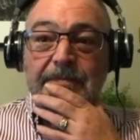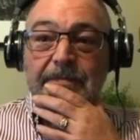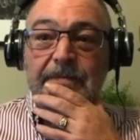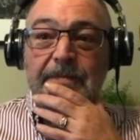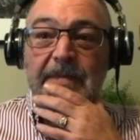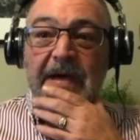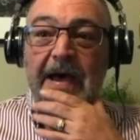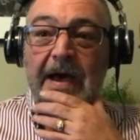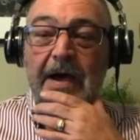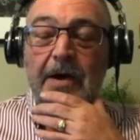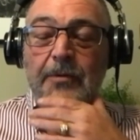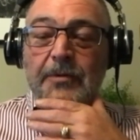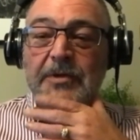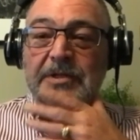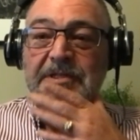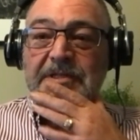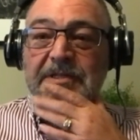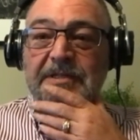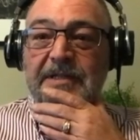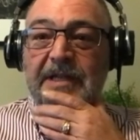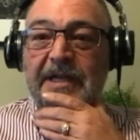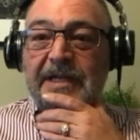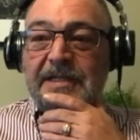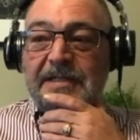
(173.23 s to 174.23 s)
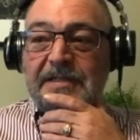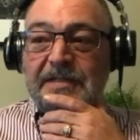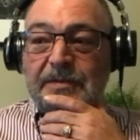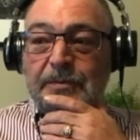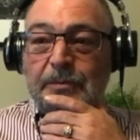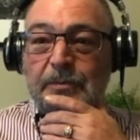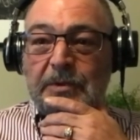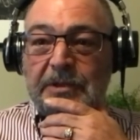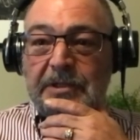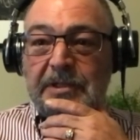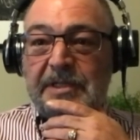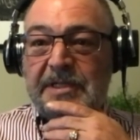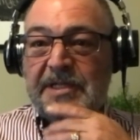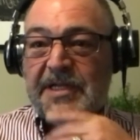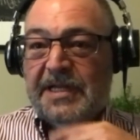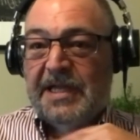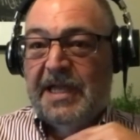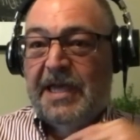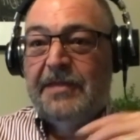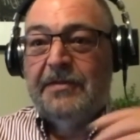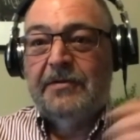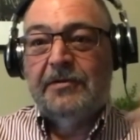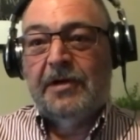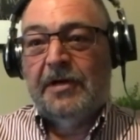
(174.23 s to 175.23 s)
how would you like to work
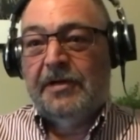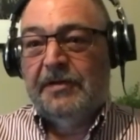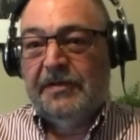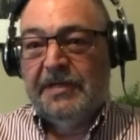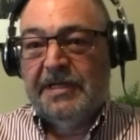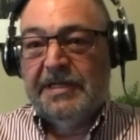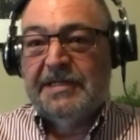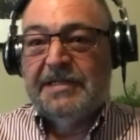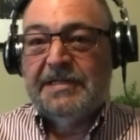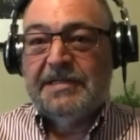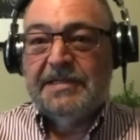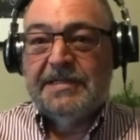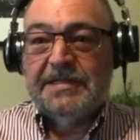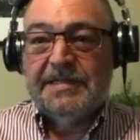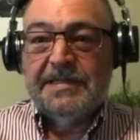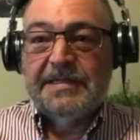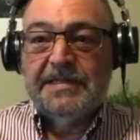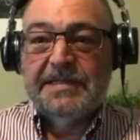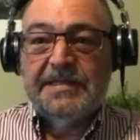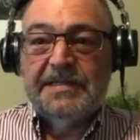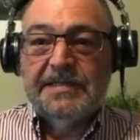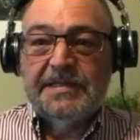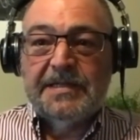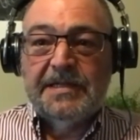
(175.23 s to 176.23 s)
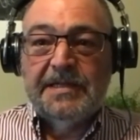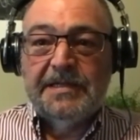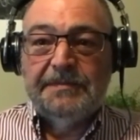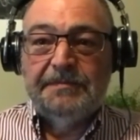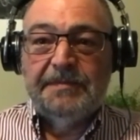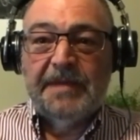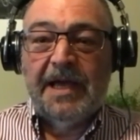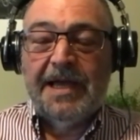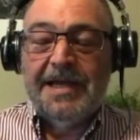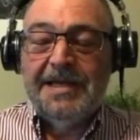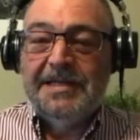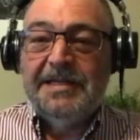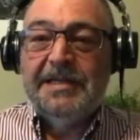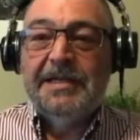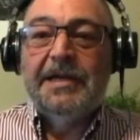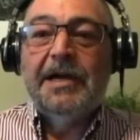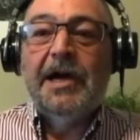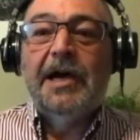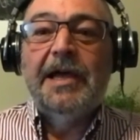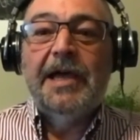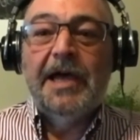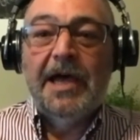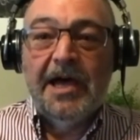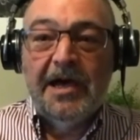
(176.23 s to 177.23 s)
together on this? This is an idea
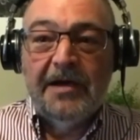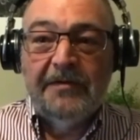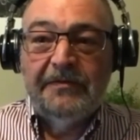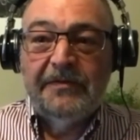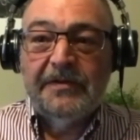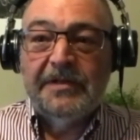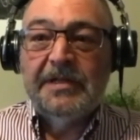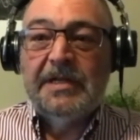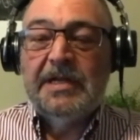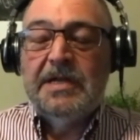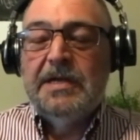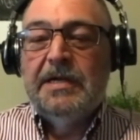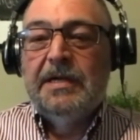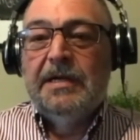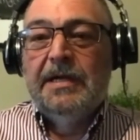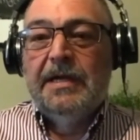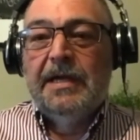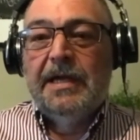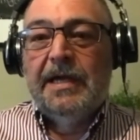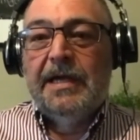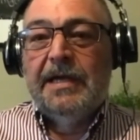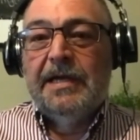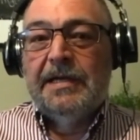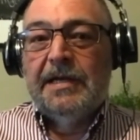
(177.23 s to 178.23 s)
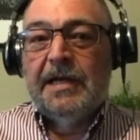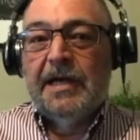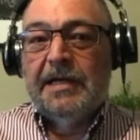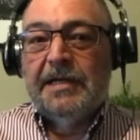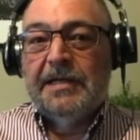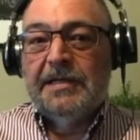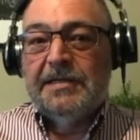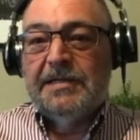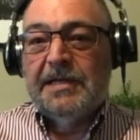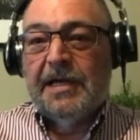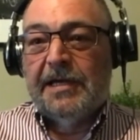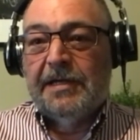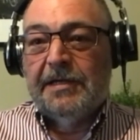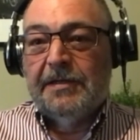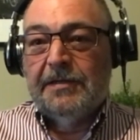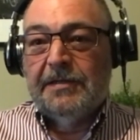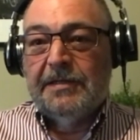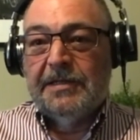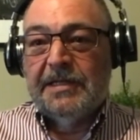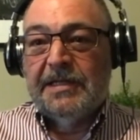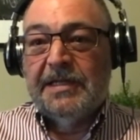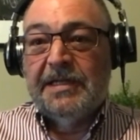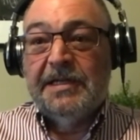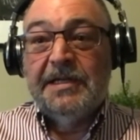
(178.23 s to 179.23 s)
I have. And, and I entitled
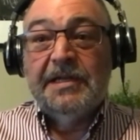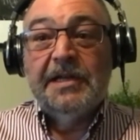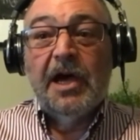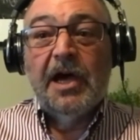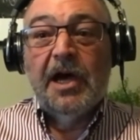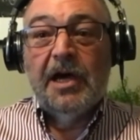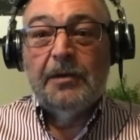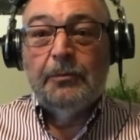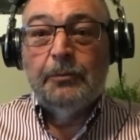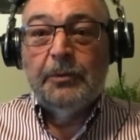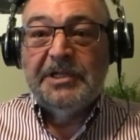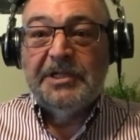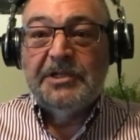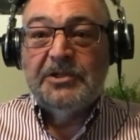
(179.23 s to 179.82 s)
it In God We